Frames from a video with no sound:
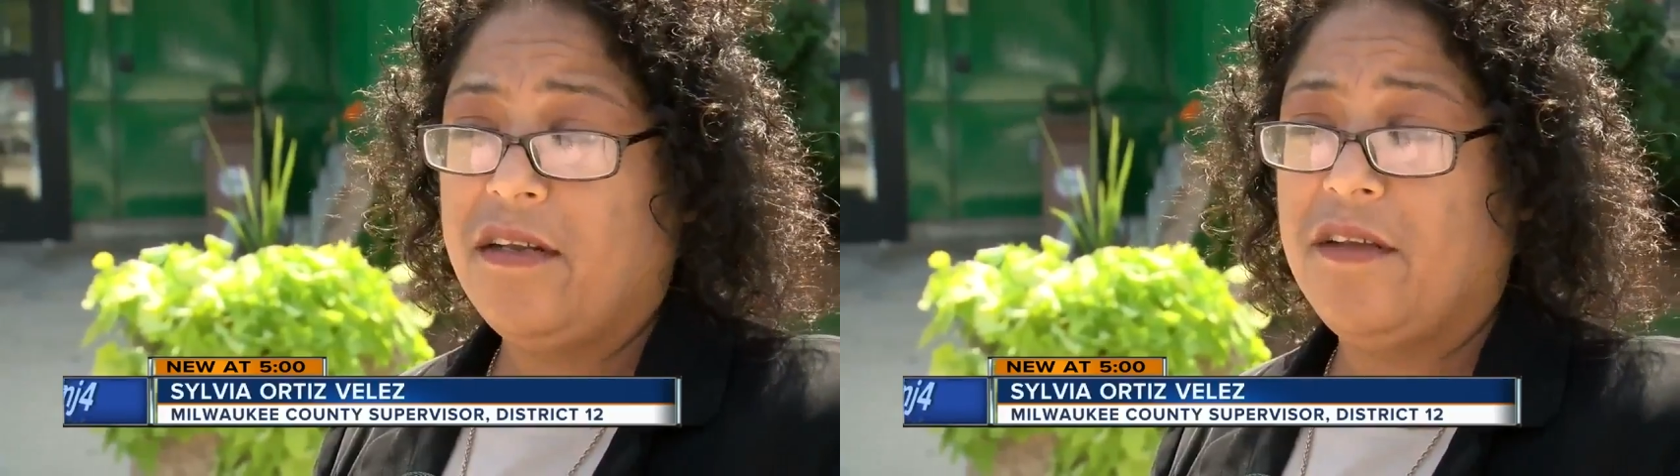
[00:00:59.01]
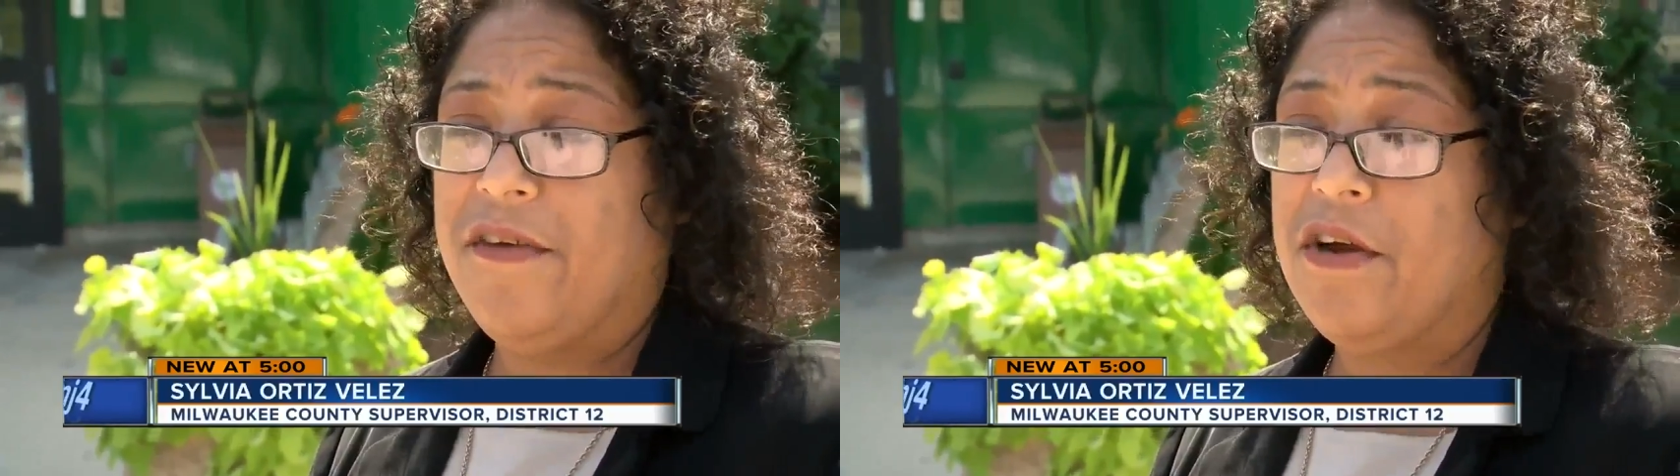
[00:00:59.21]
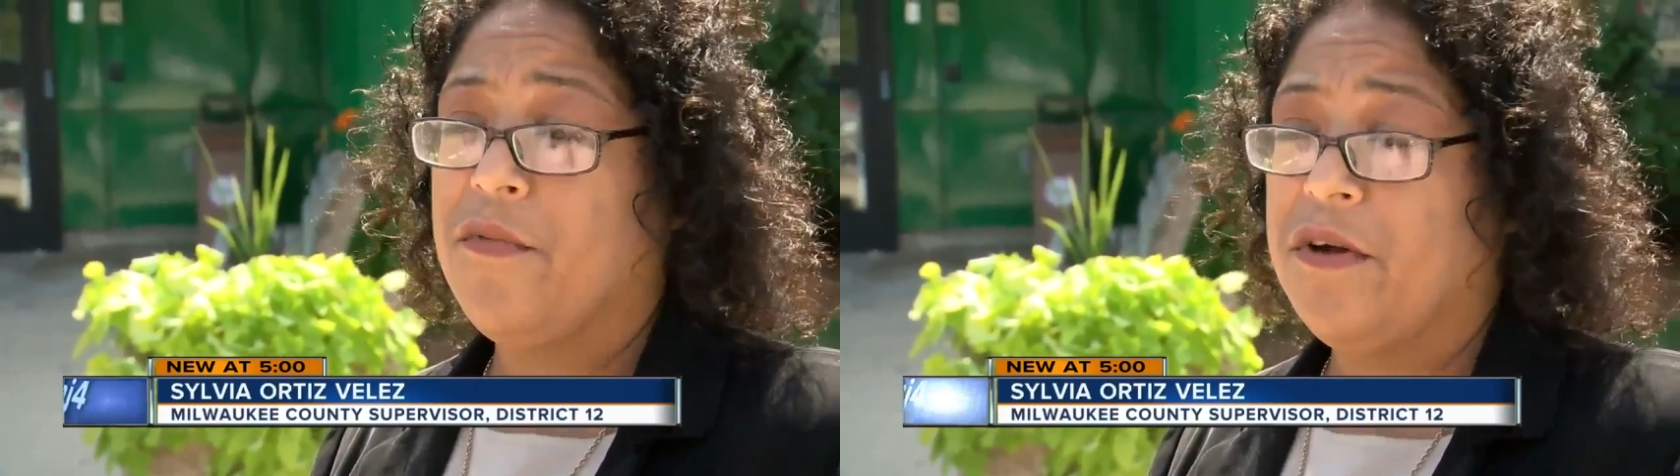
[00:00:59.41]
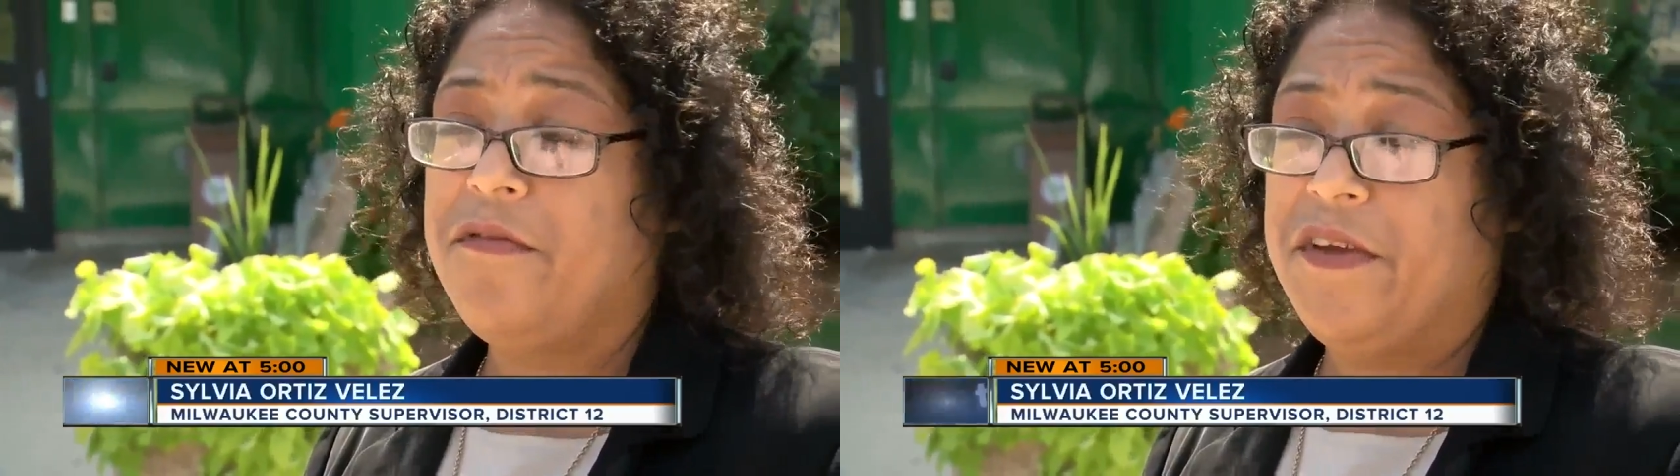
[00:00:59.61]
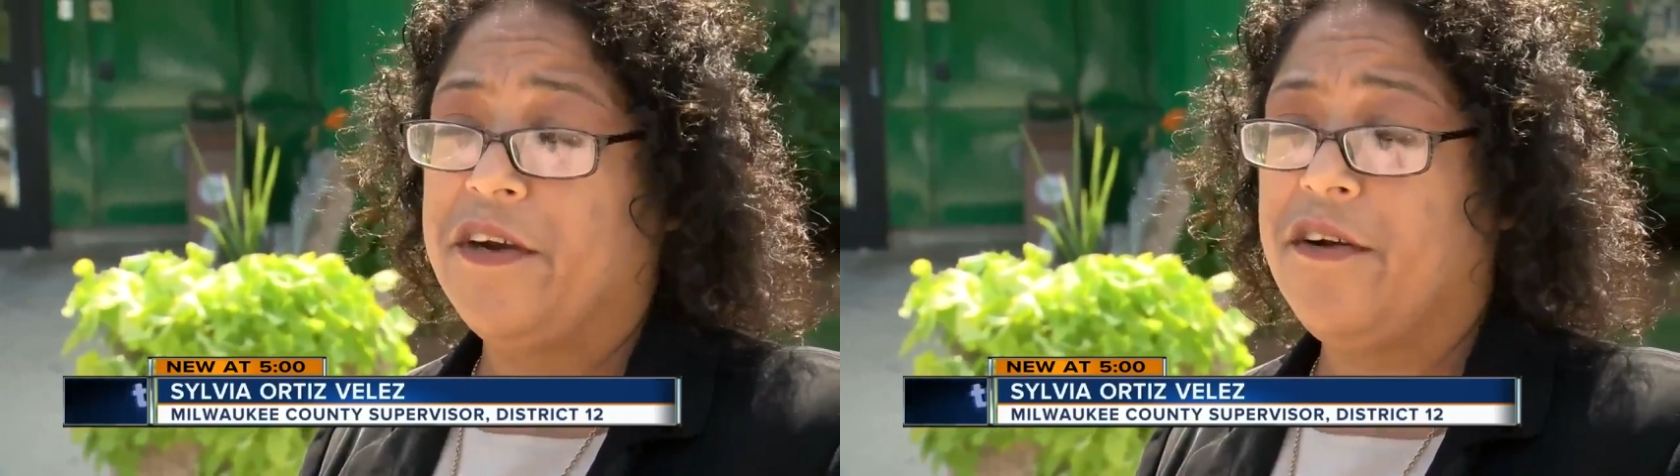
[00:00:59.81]
the very real
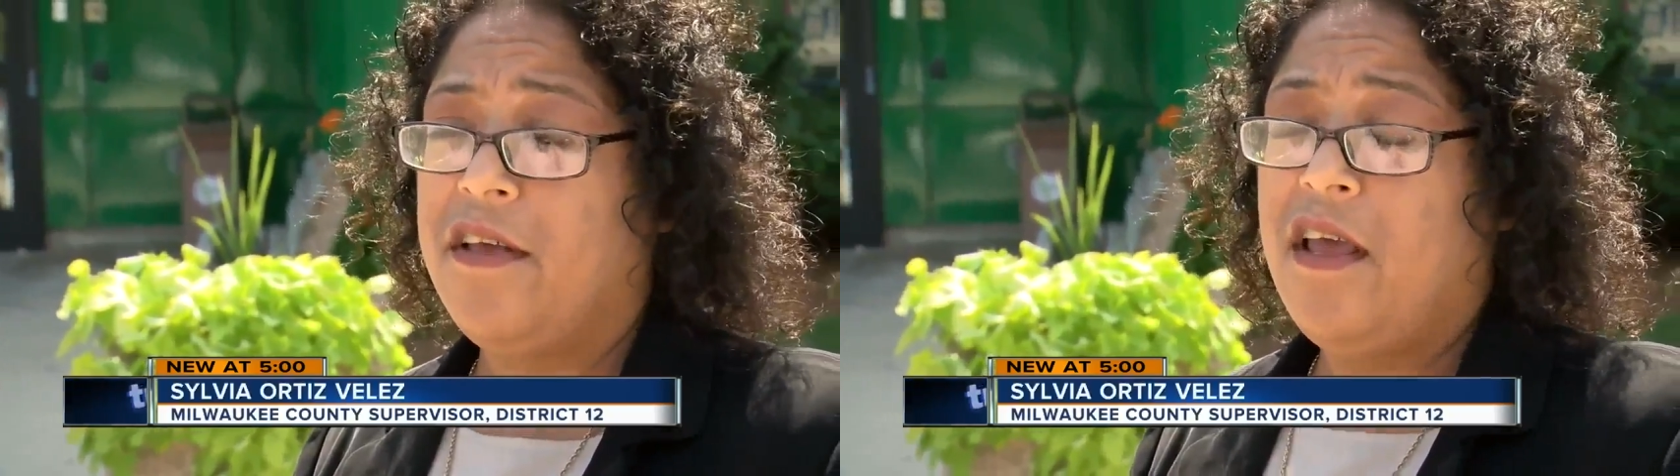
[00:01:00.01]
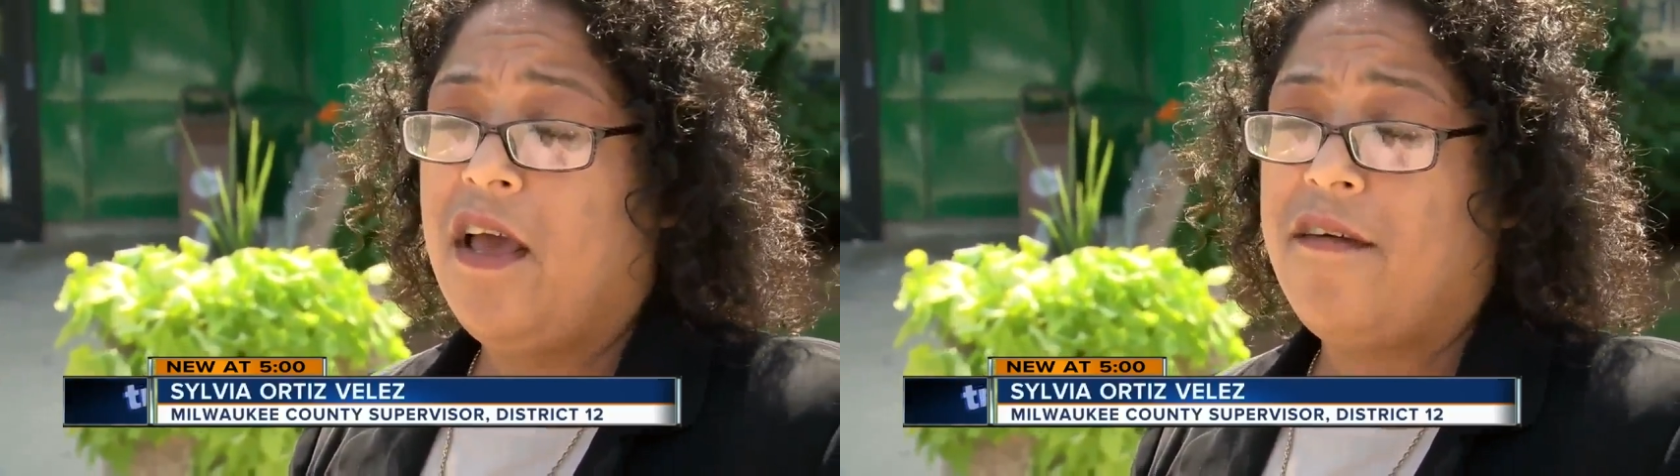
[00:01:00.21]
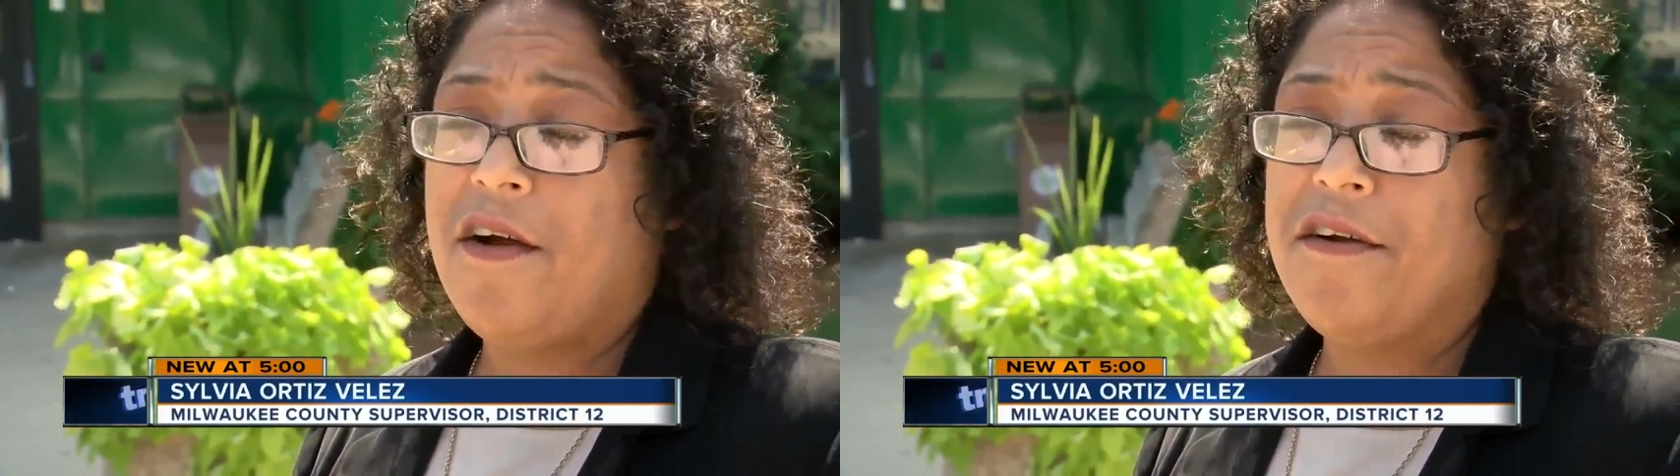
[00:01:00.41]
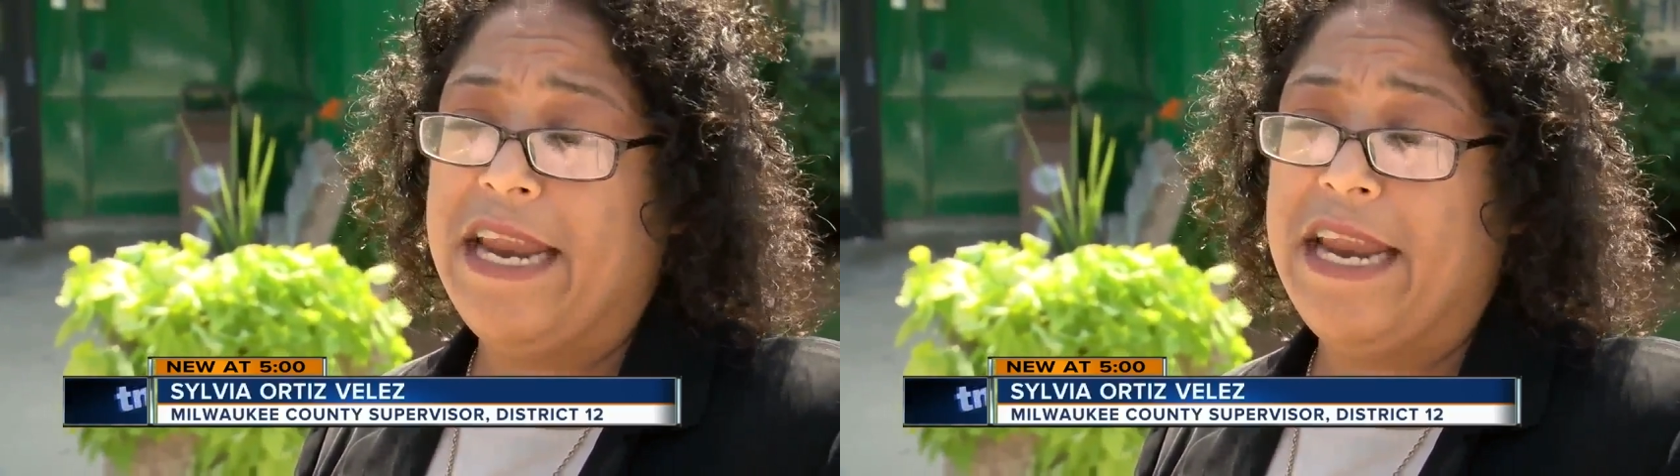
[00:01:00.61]
fear of our